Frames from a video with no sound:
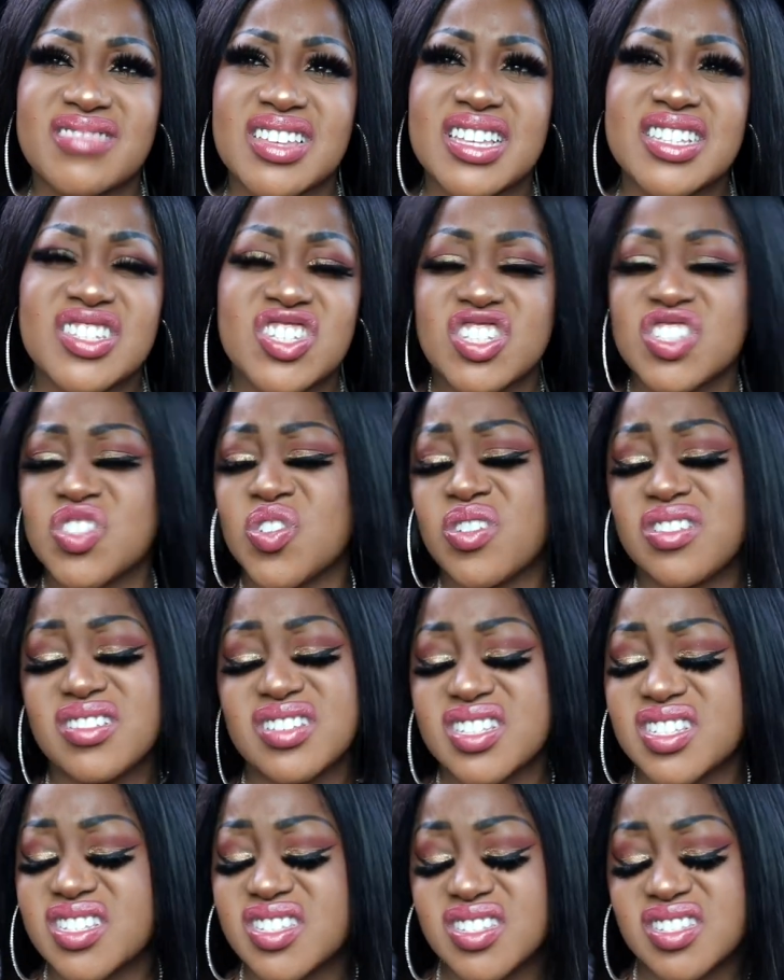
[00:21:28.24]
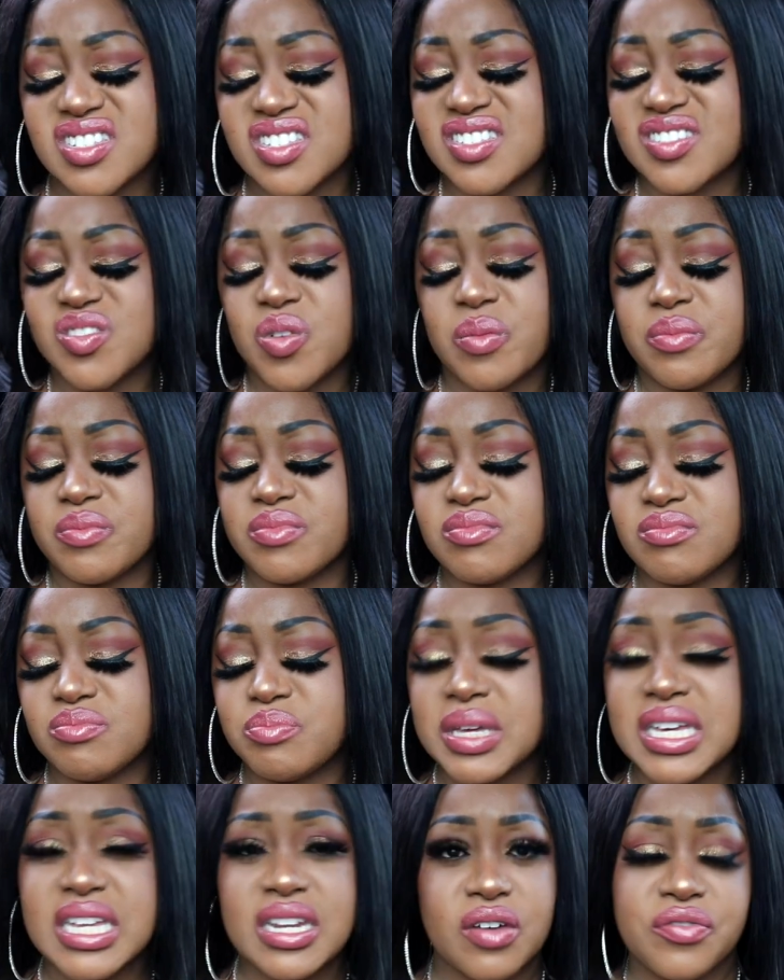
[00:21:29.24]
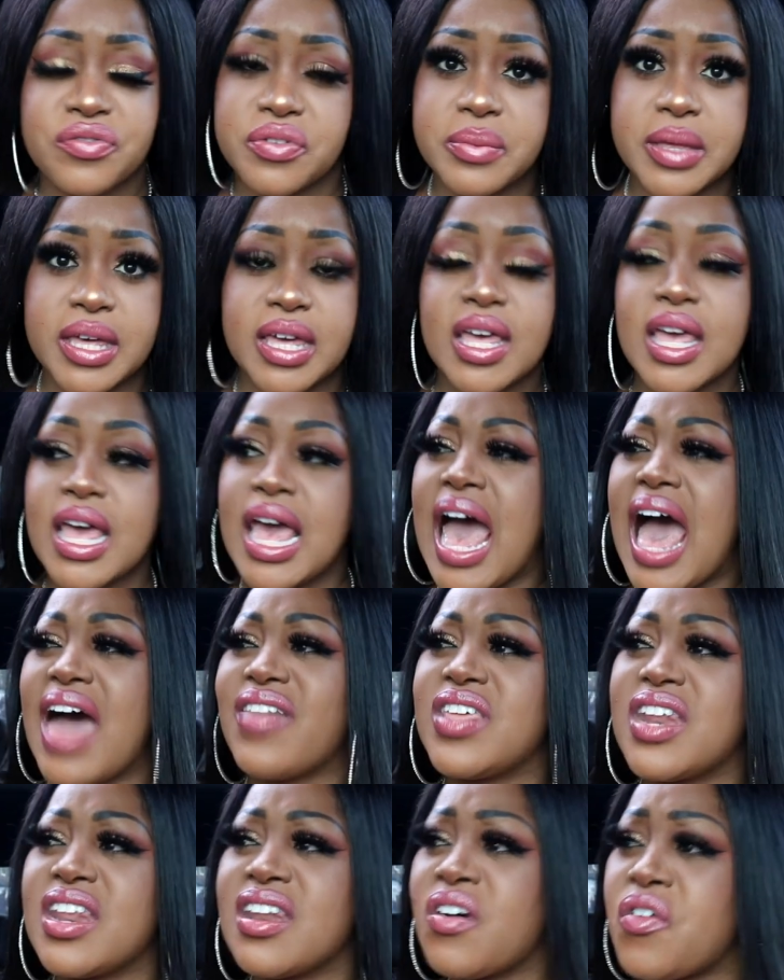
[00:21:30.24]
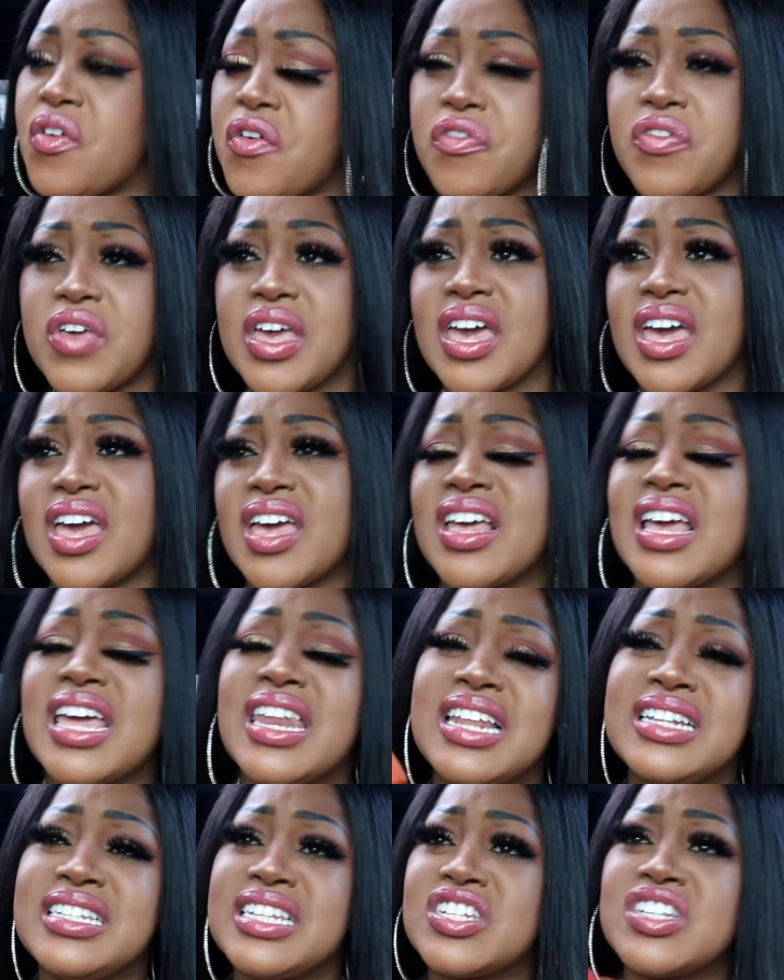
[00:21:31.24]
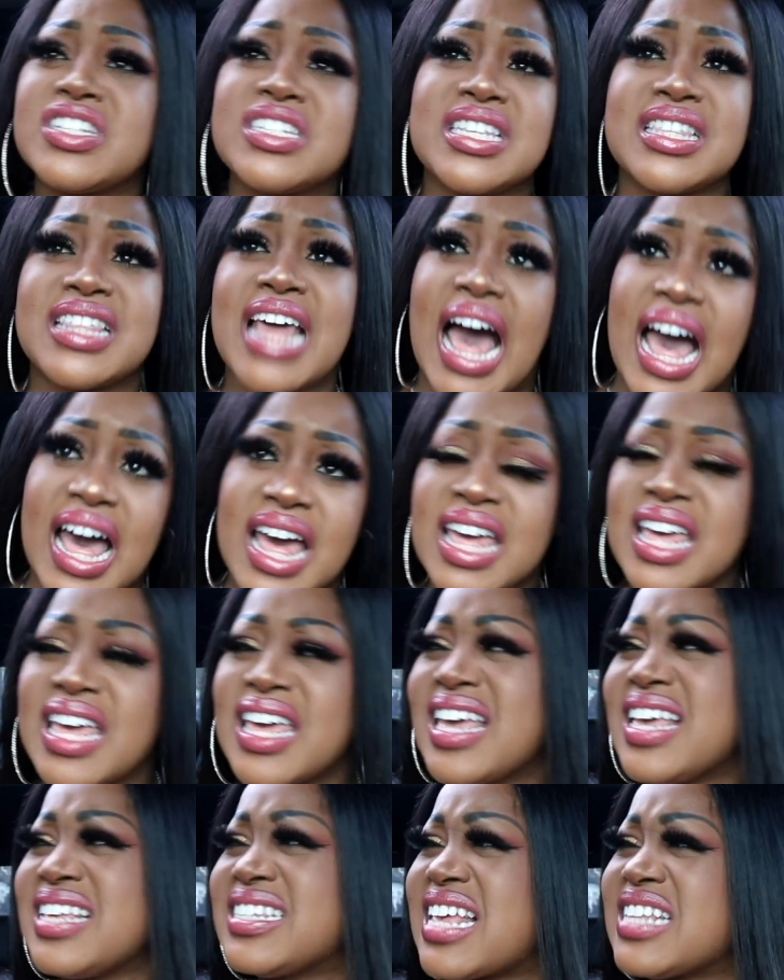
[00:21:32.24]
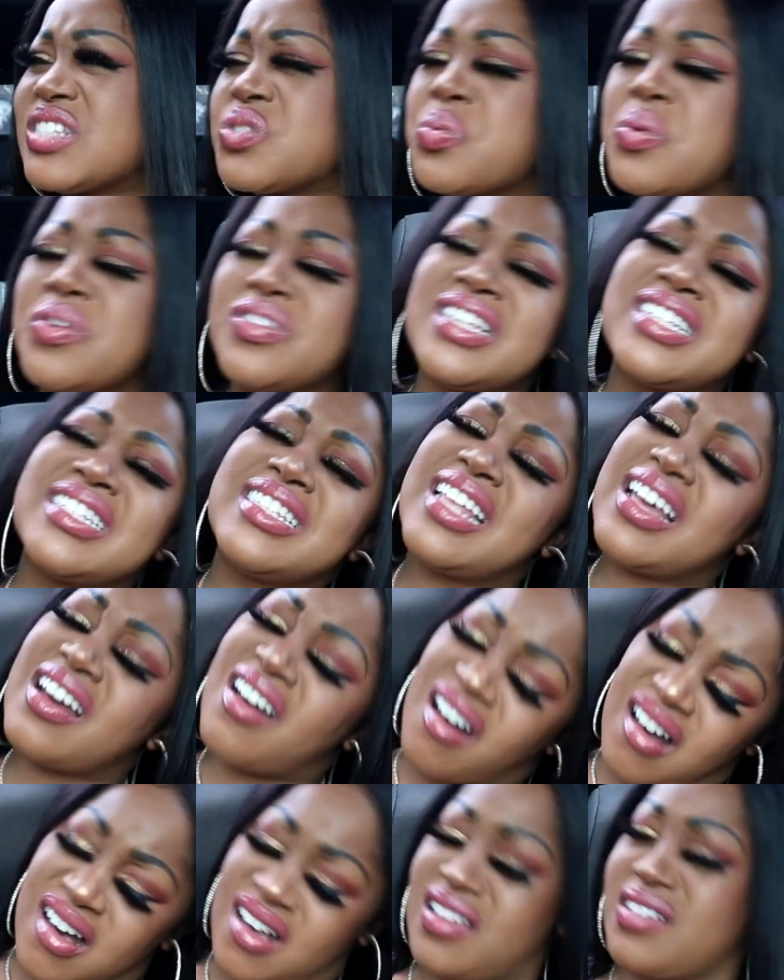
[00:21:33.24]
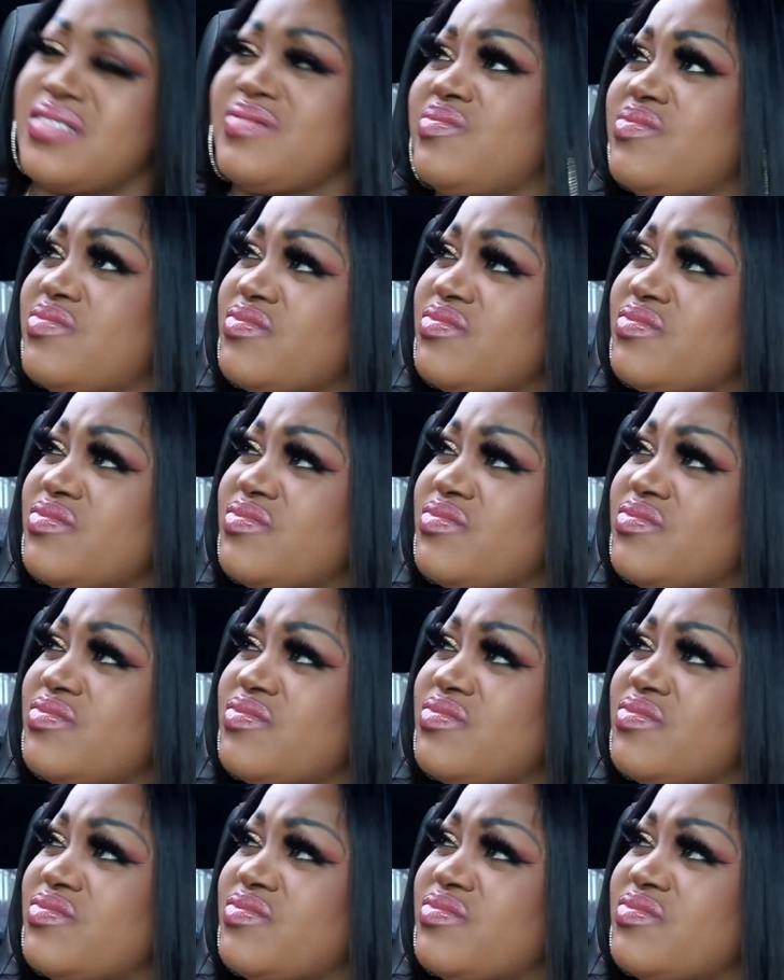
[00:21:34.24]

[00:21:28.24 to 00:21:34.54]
it's just not it's not big enough for me and then another thing in addition to that is I this nigga